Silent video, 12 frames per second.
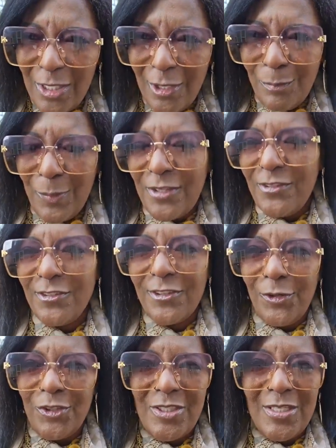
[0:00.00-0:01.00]
your business
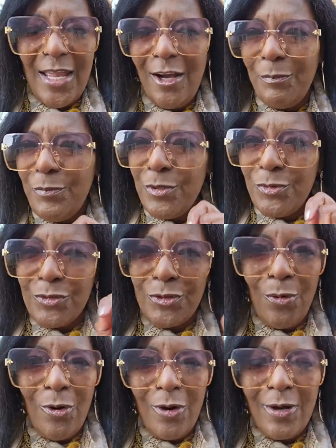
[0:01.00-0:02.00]
coach to help you
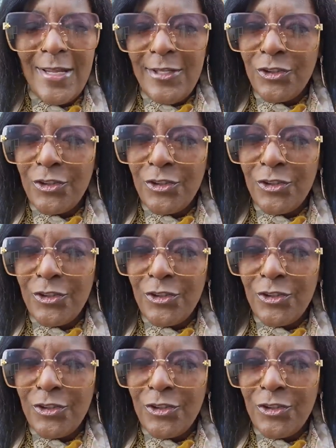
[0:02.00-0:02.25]
soar